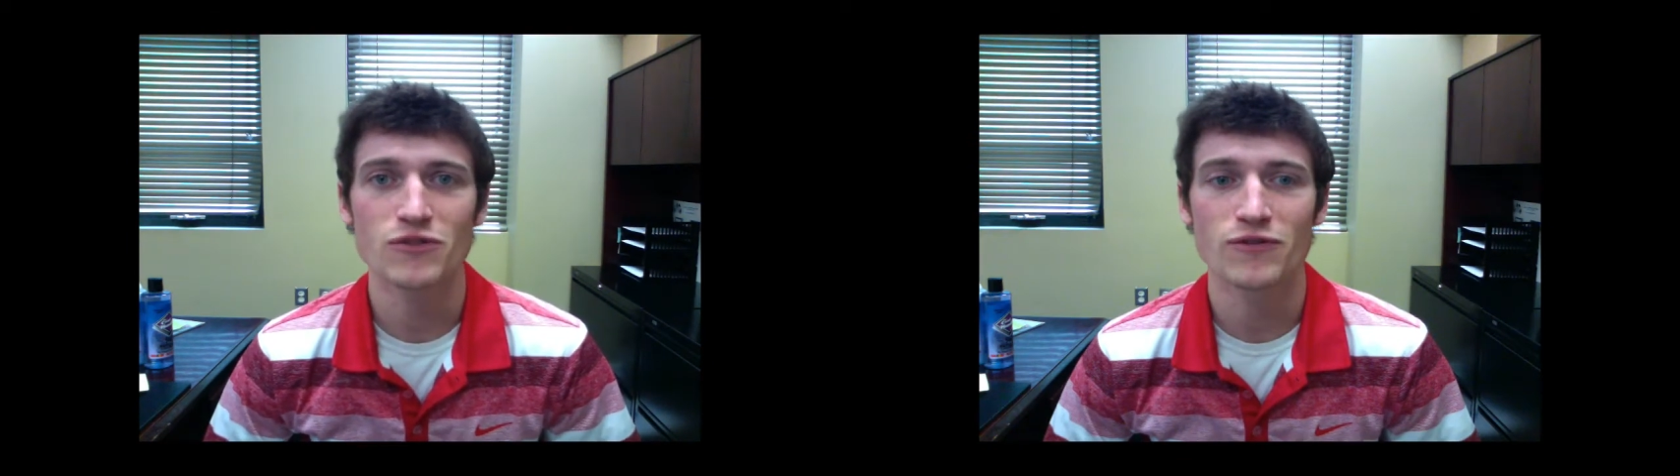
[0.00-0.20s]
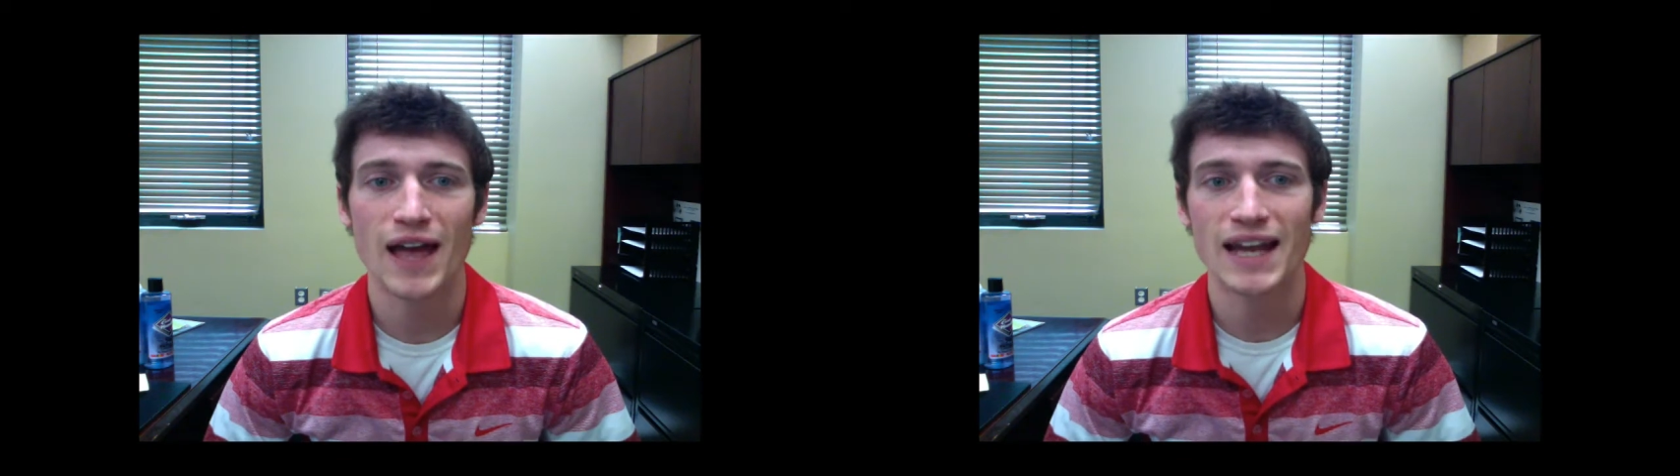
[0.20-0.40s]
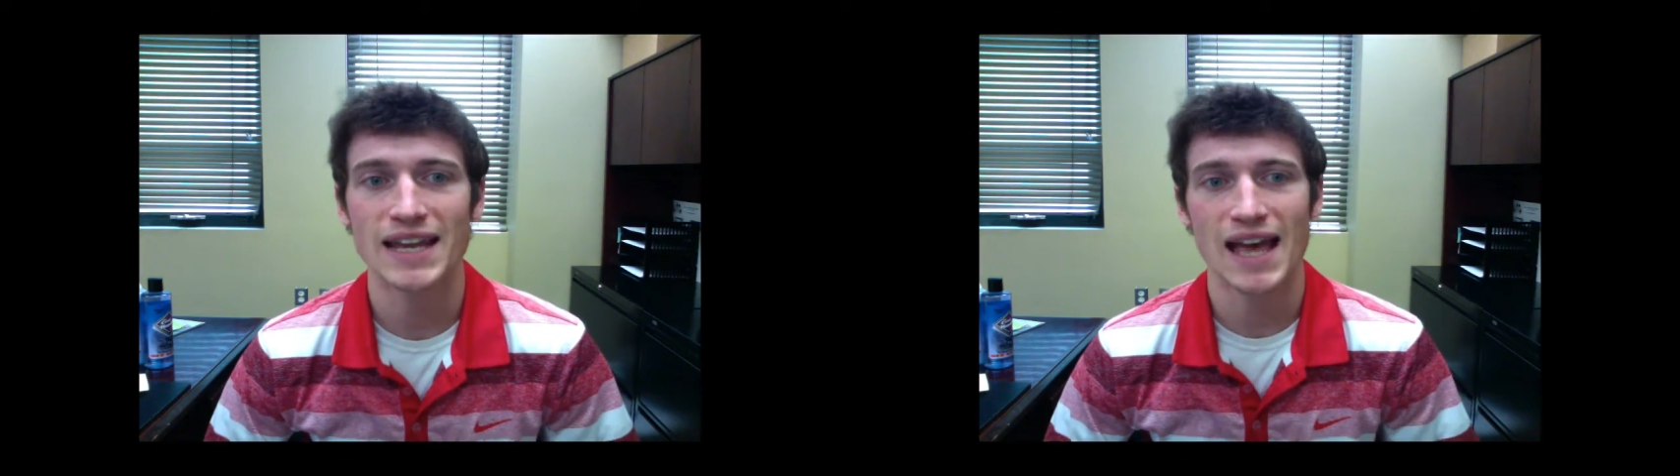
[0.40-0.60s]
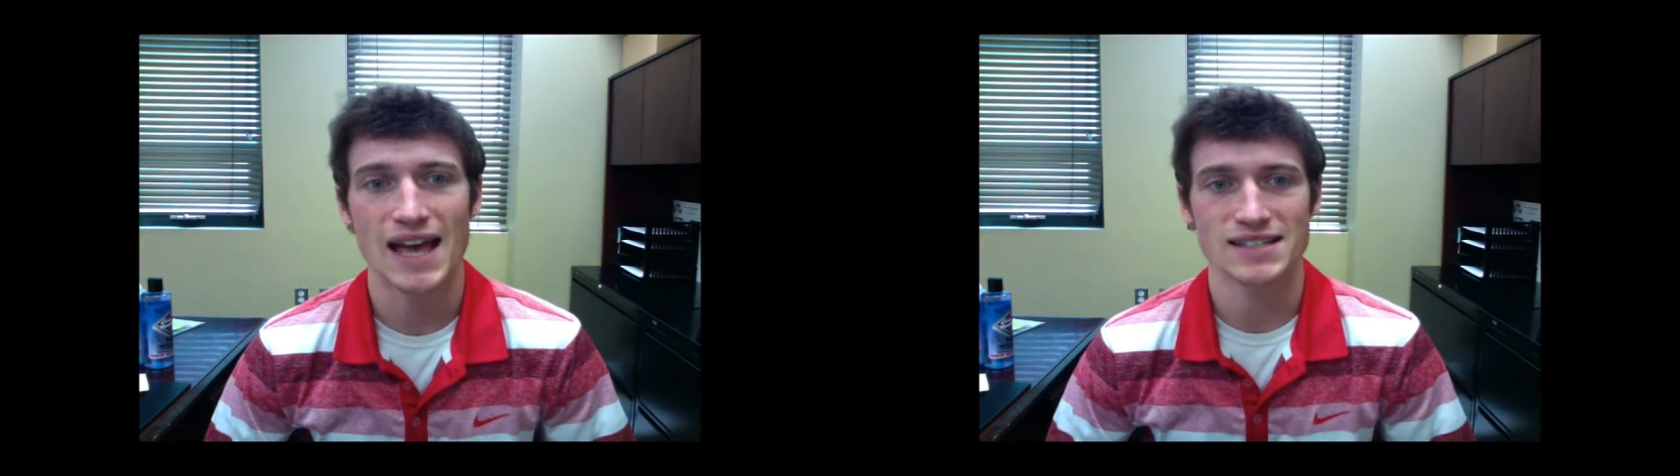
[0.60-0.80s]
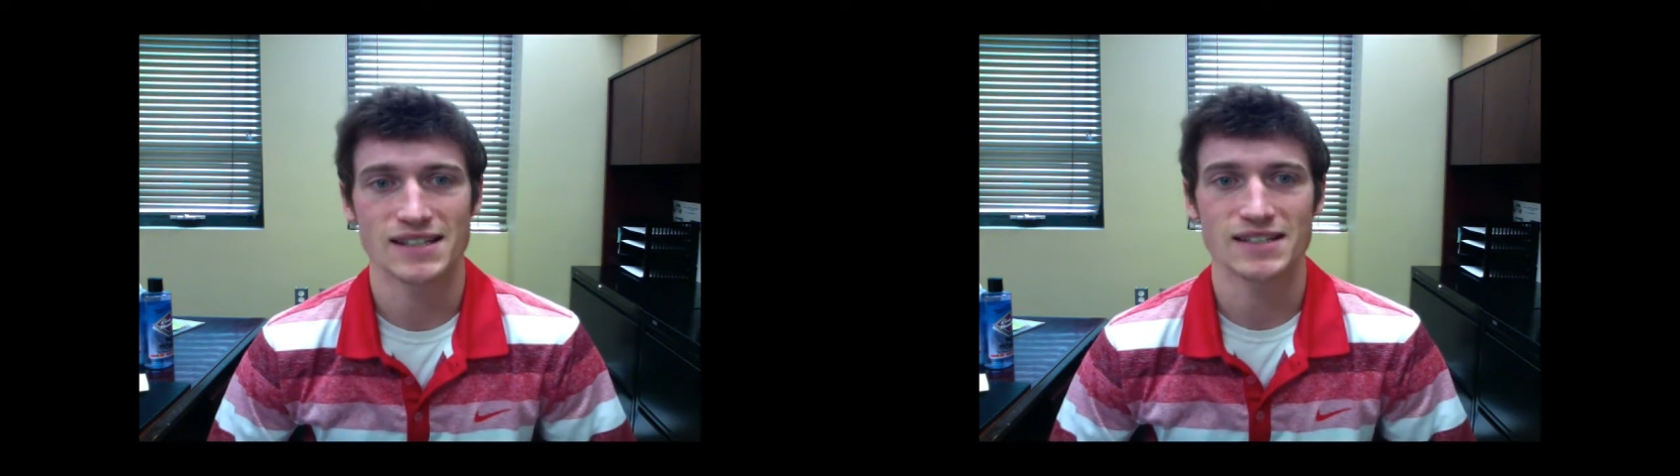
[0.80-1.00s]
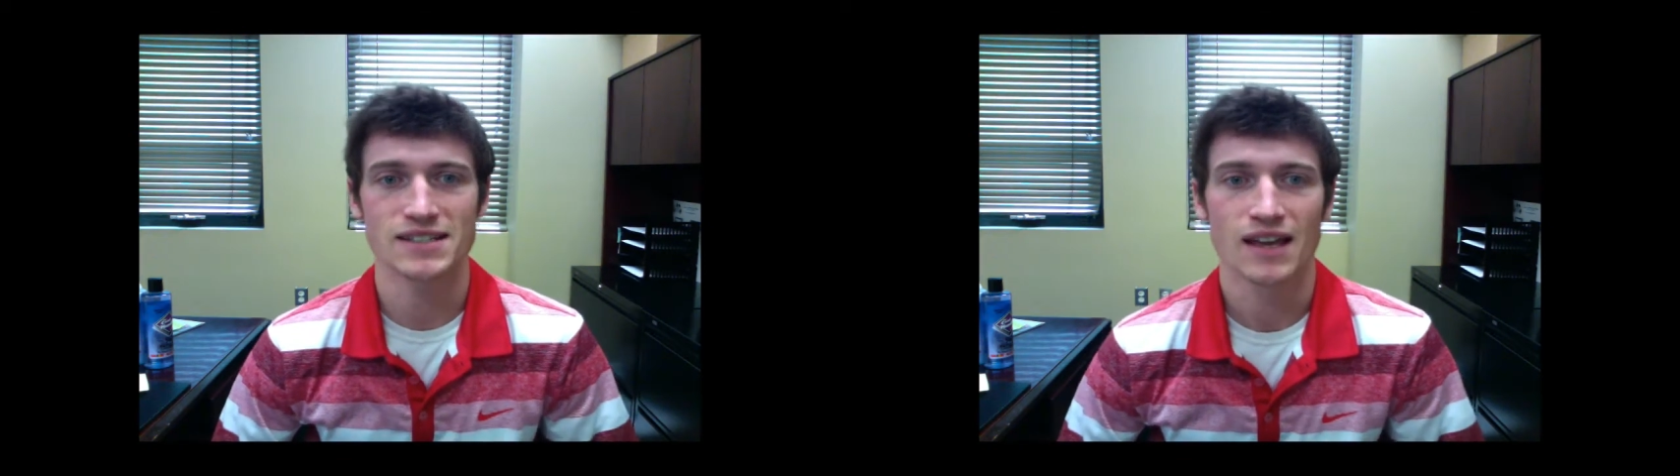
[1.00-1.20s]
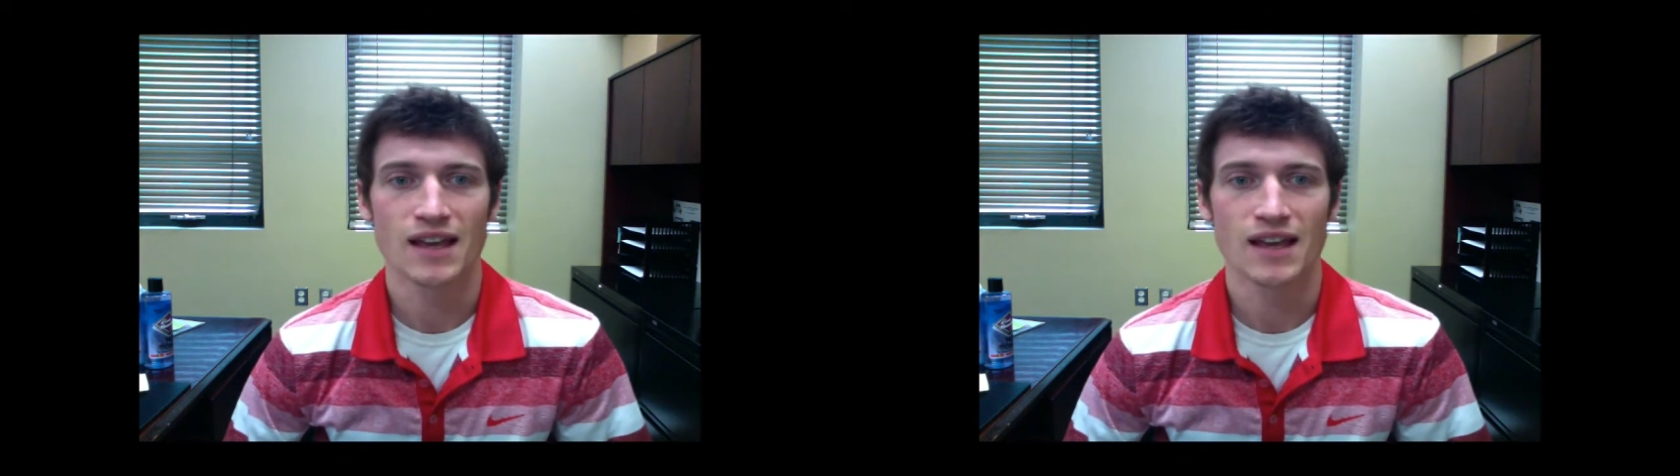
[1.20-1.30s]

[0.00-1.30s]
fatty acids